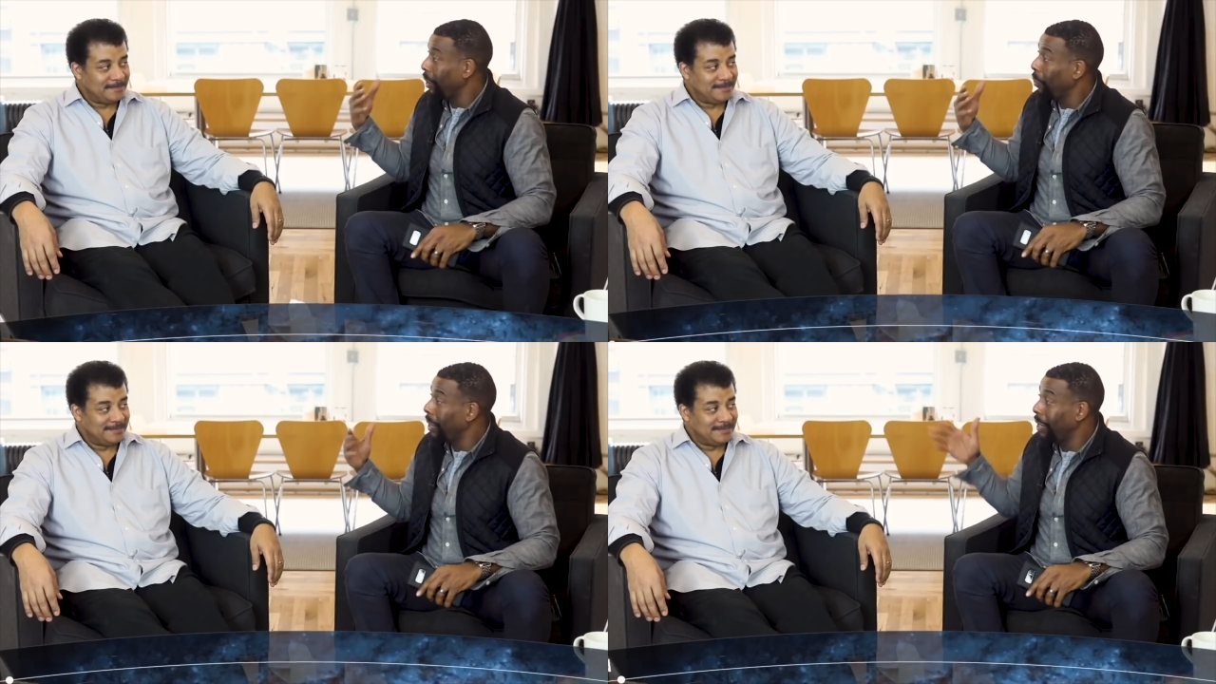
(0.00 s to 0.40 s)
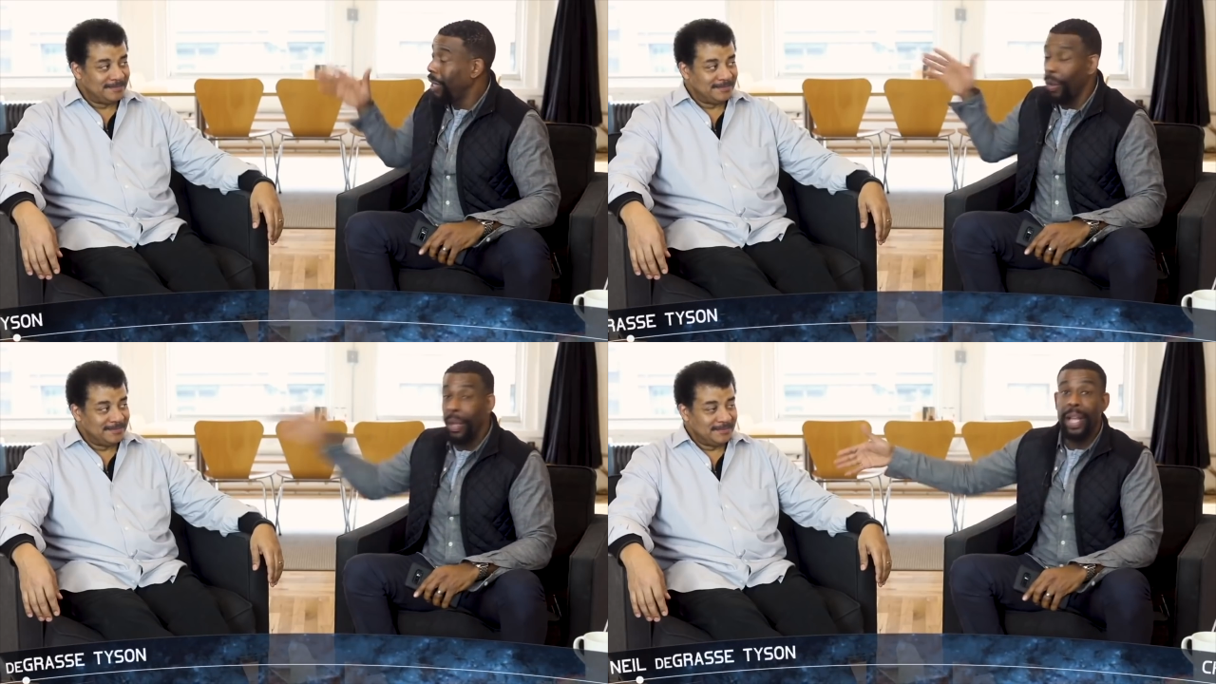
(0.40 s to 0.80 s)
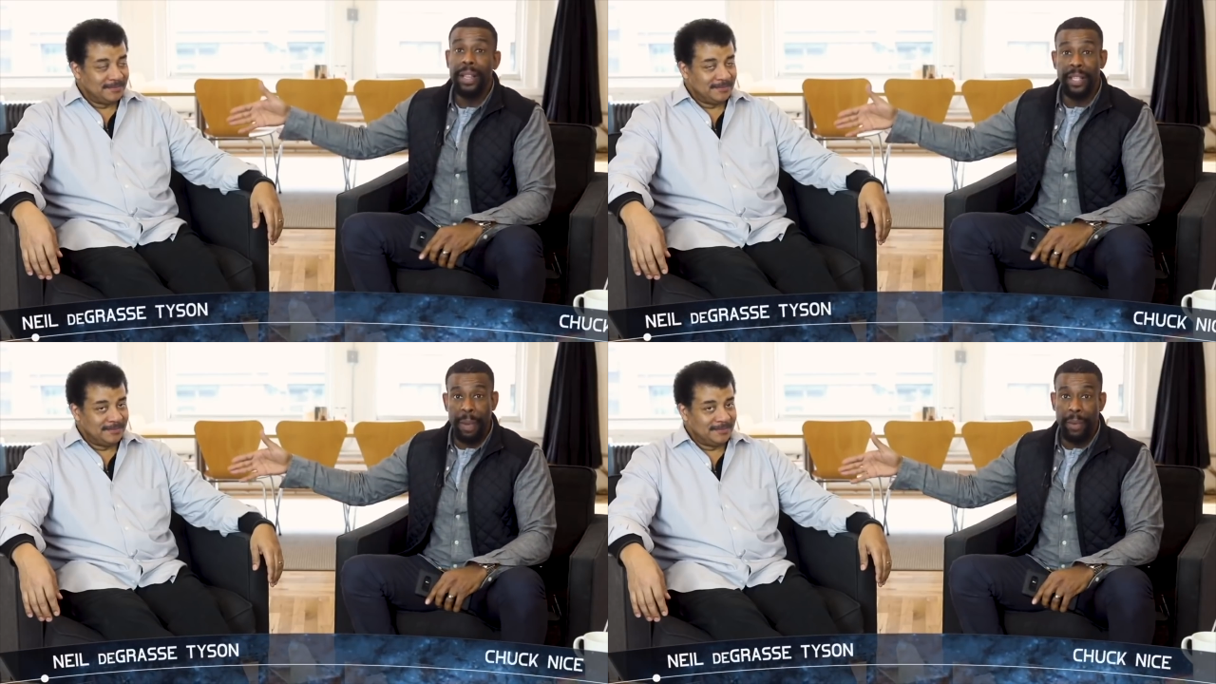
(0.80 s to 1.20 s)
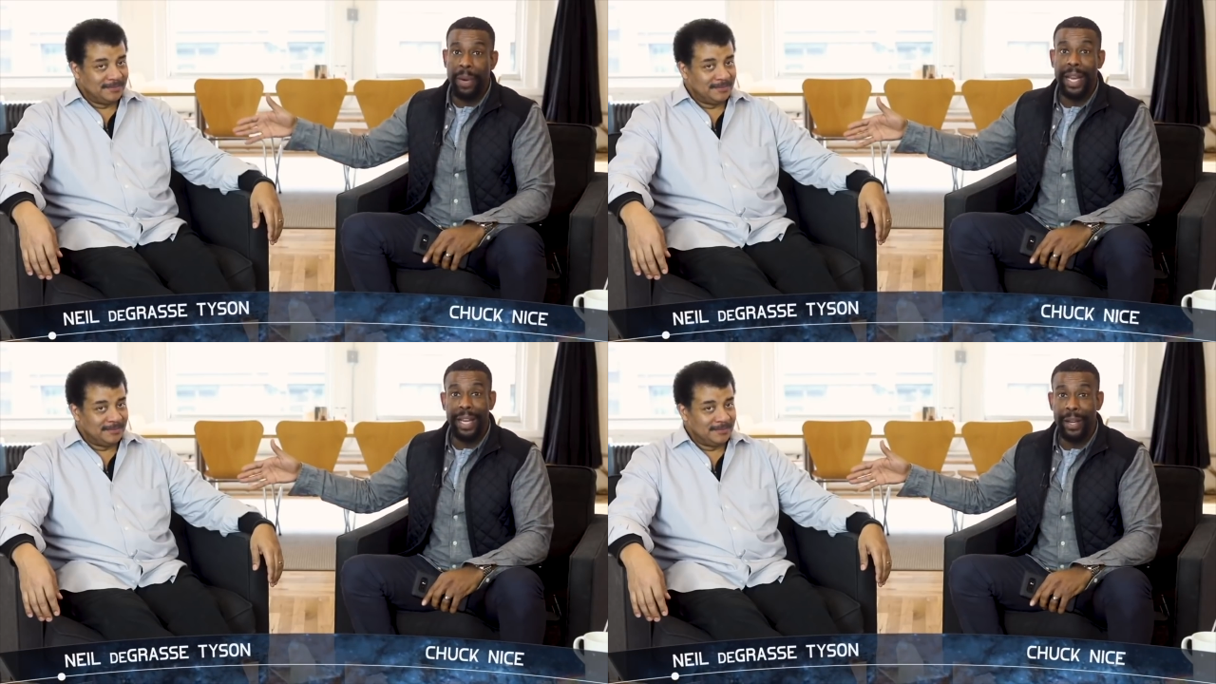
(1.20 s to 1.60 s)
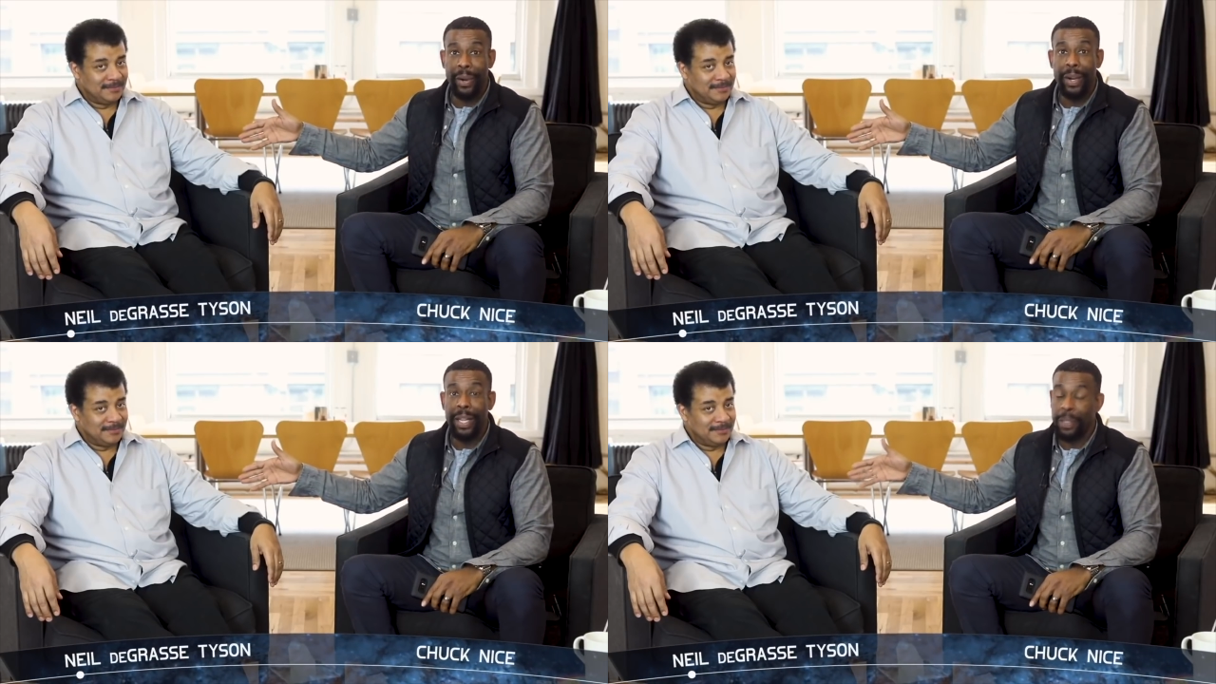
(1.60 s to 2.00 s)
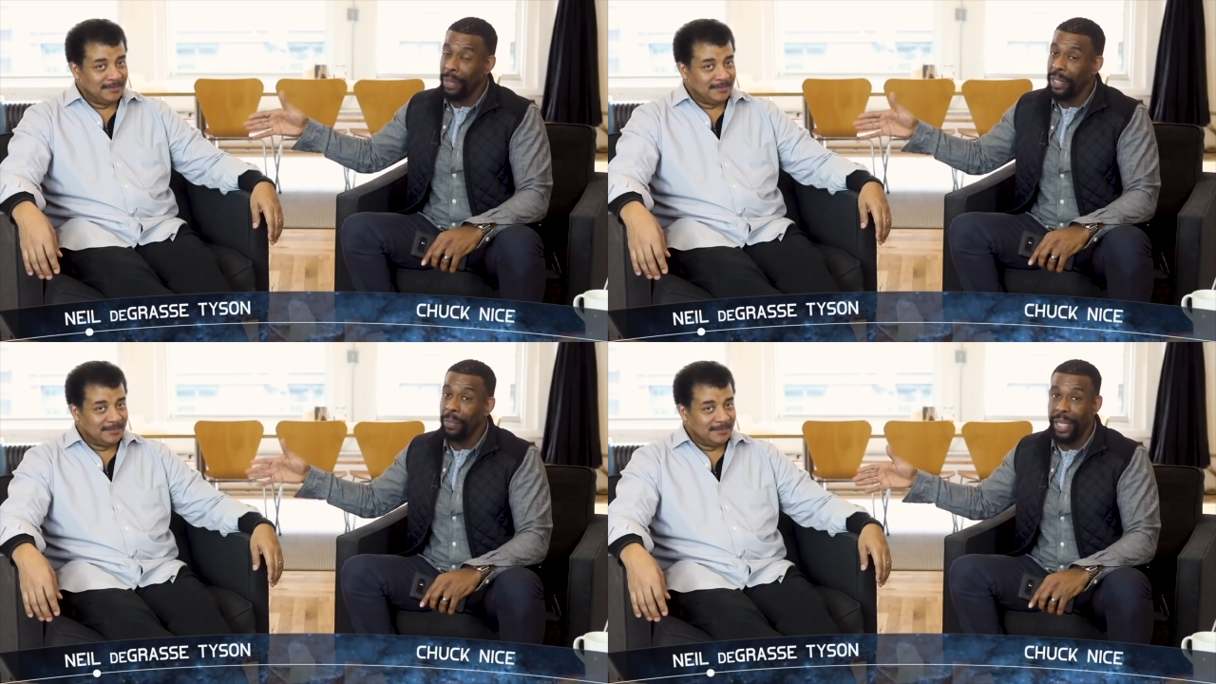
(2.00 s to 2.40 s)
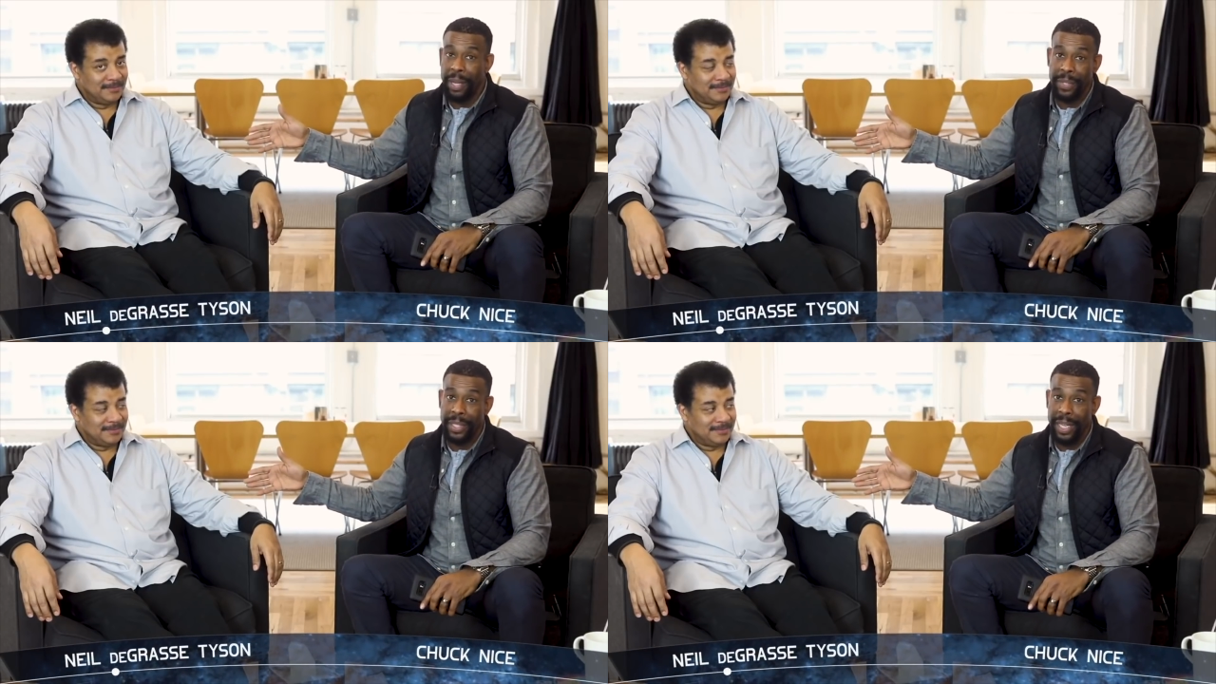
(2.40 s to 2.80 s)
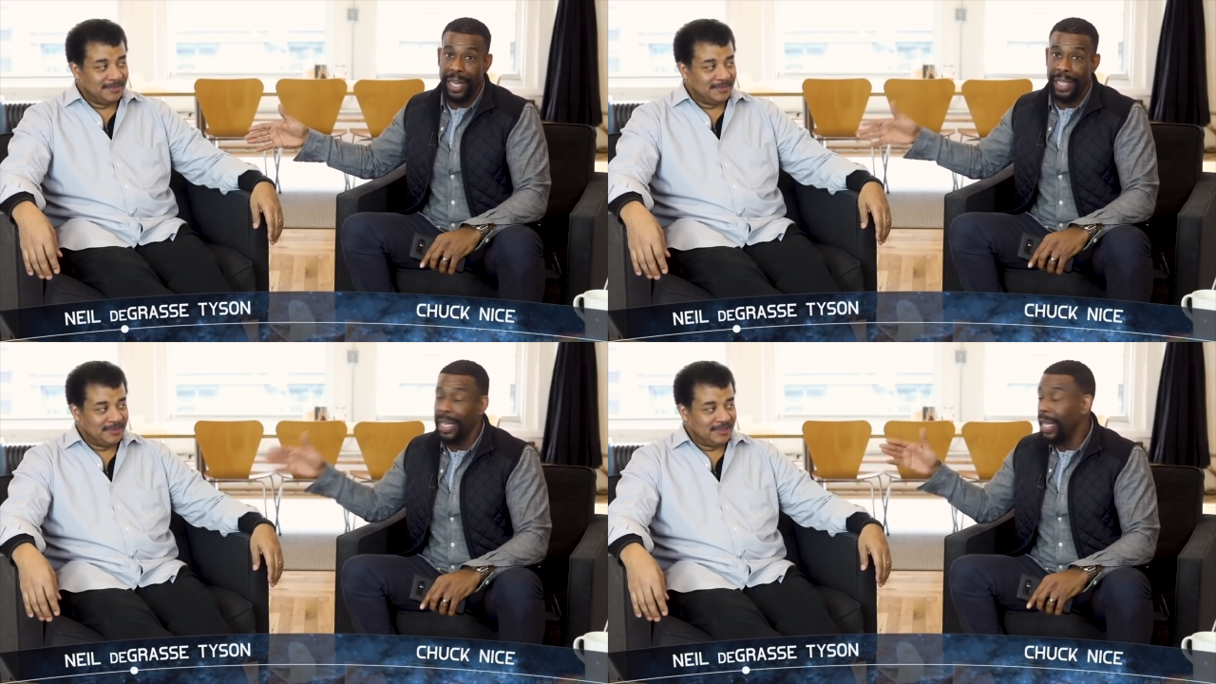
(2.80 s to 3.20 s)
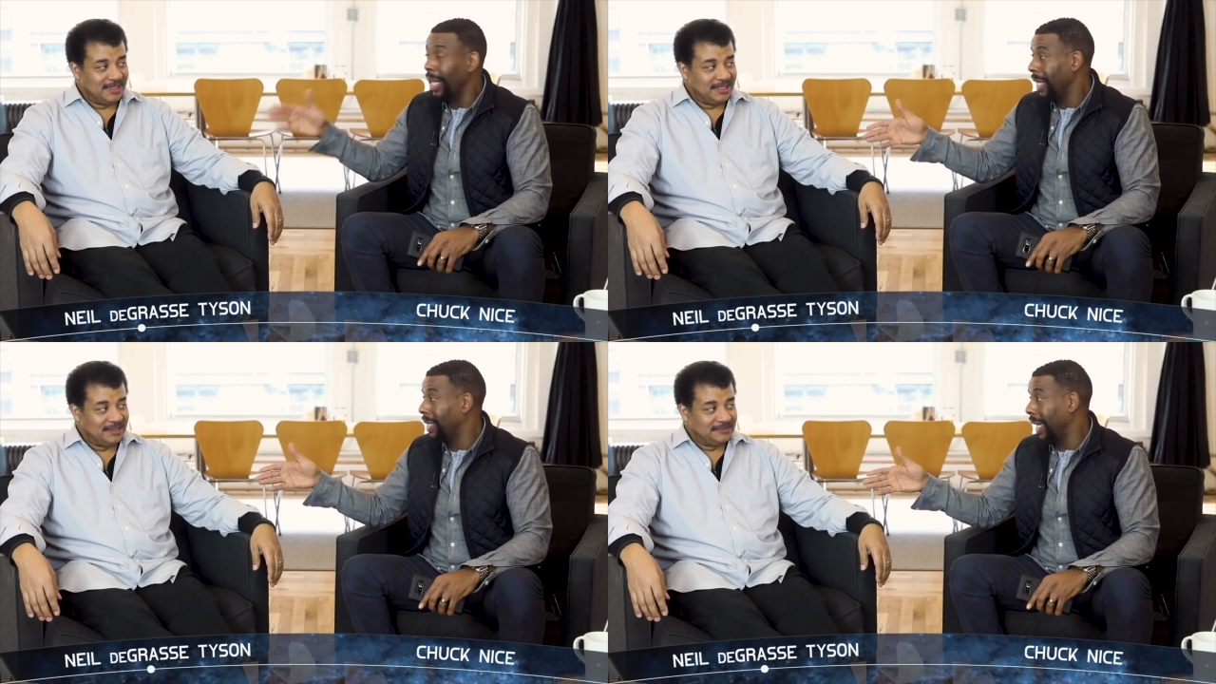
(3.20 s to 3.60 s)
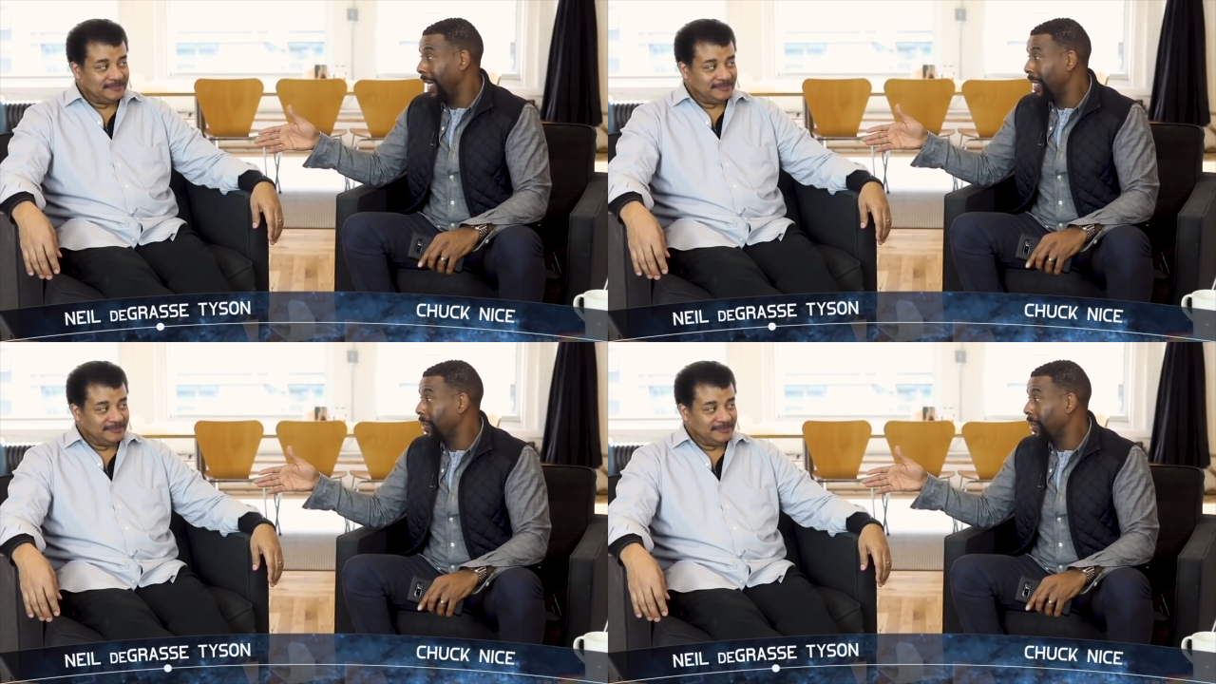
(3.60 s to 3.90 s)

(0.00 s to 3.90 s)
Speaker 1: And thanks again to Neil deGrasse Tyson and Chuck Nice for joining me for this episode.